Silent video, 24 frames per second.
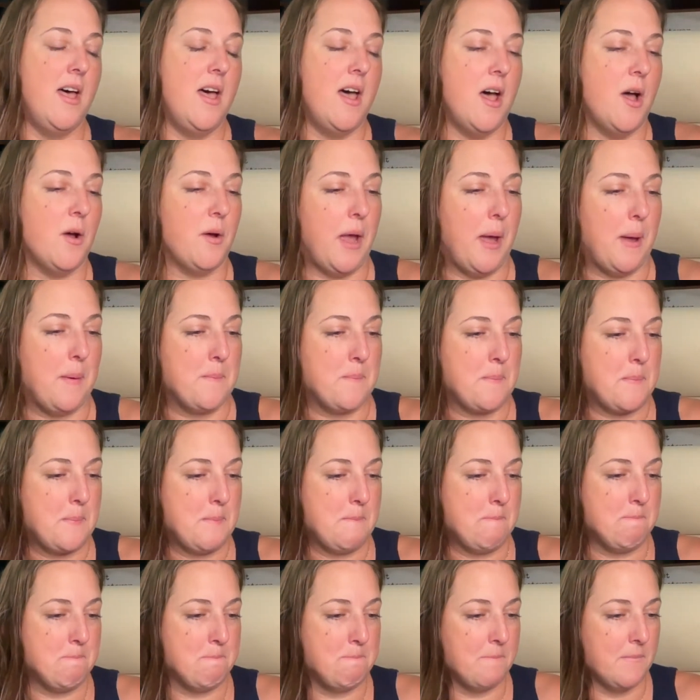Okay.
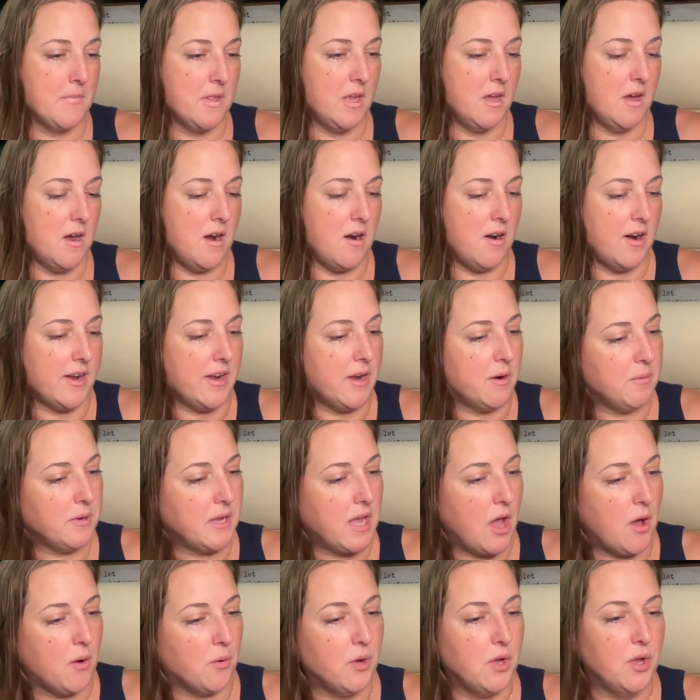All right, here we
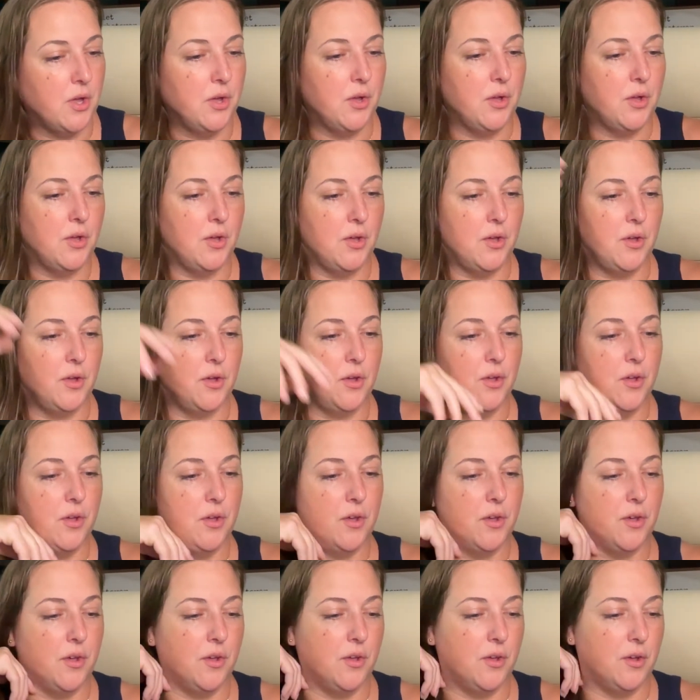go.
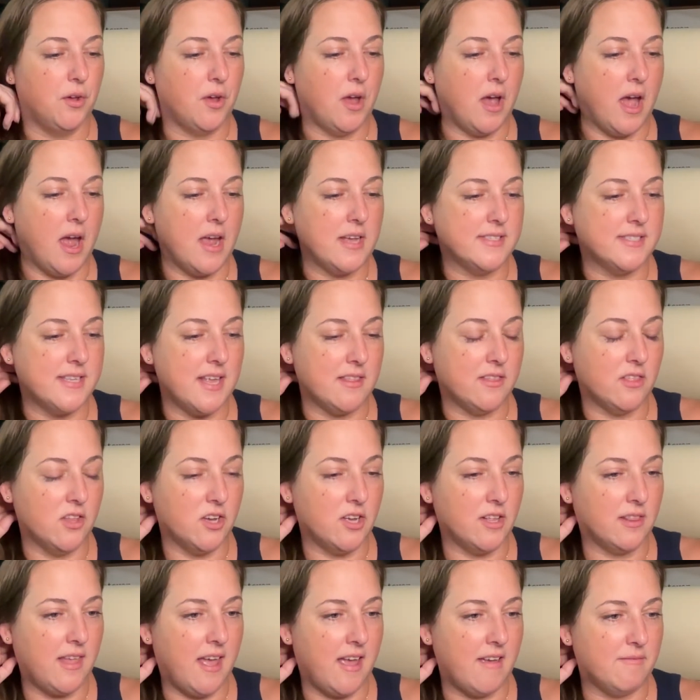I said look
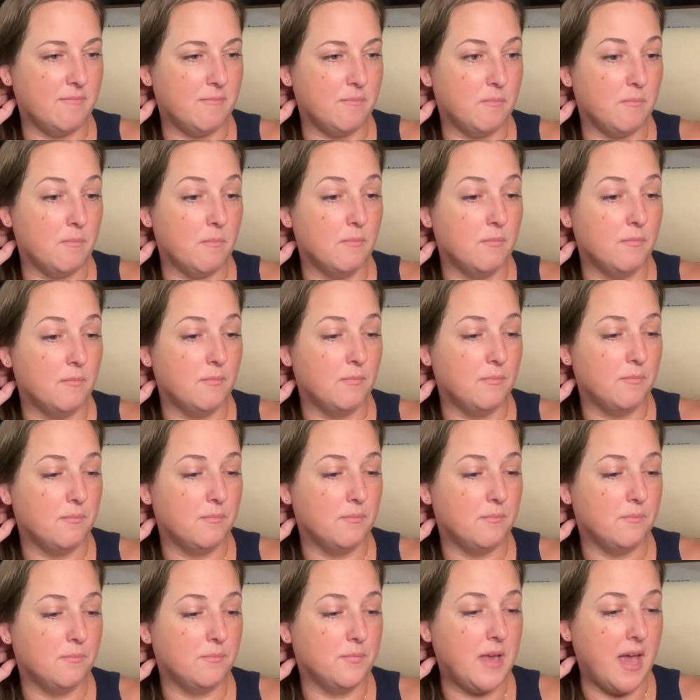alive.
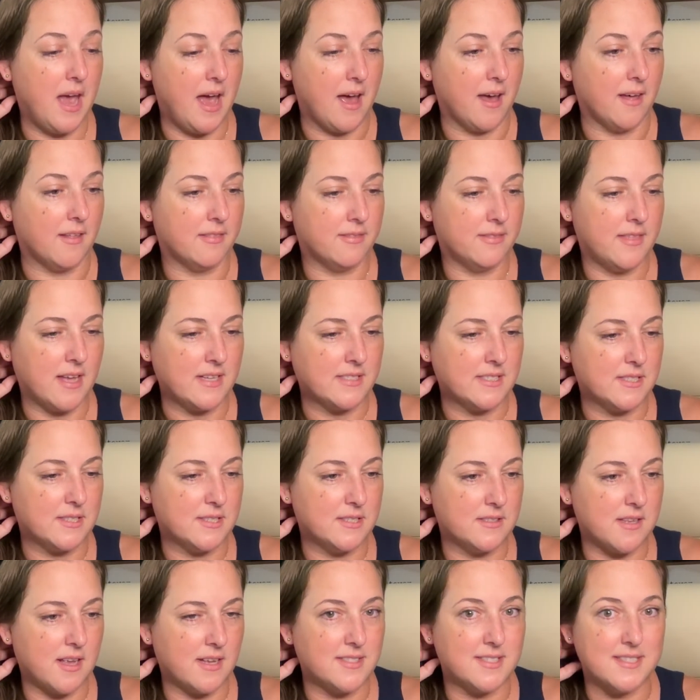Yeah,
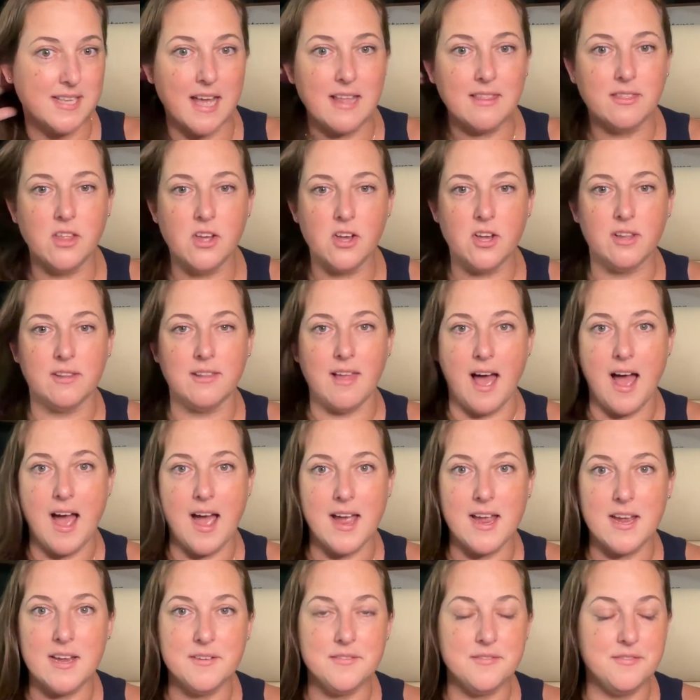I said look
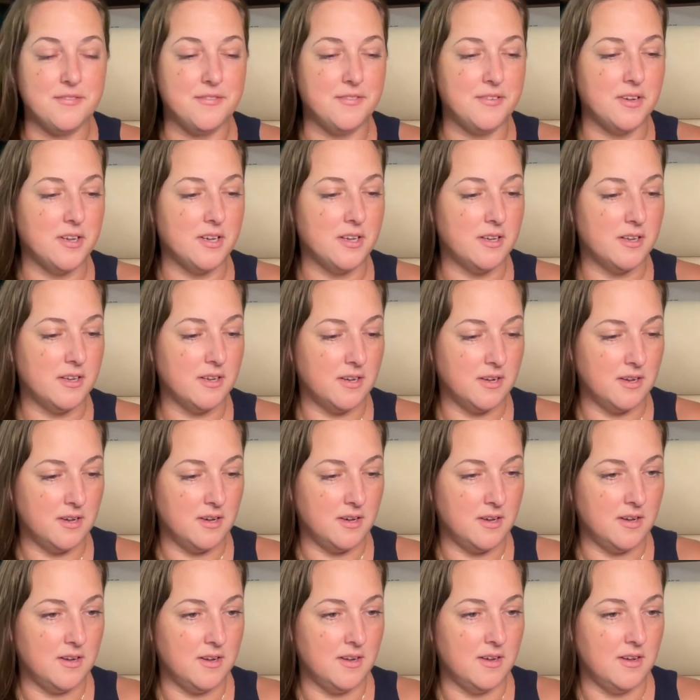alive.
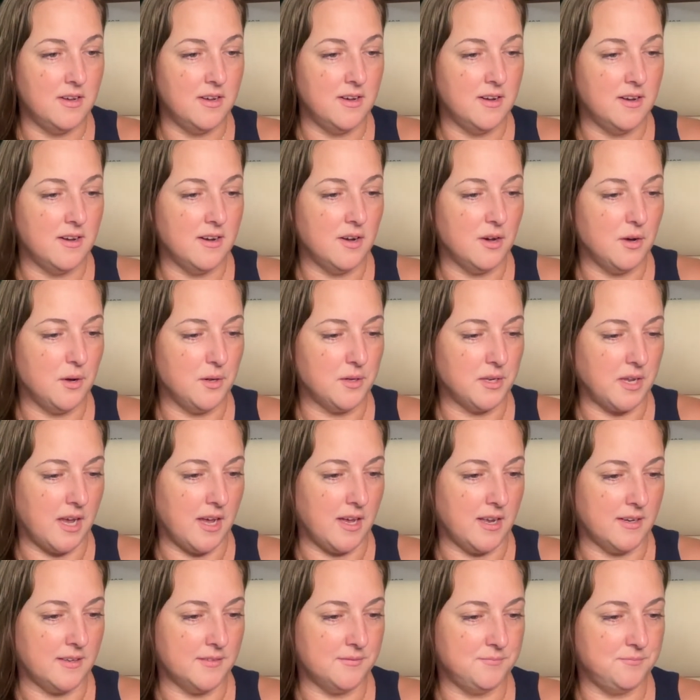Hold
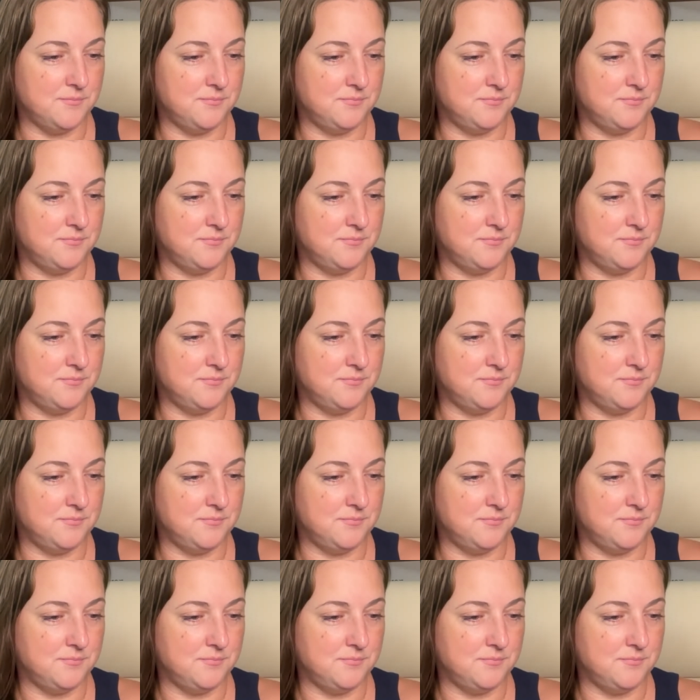on.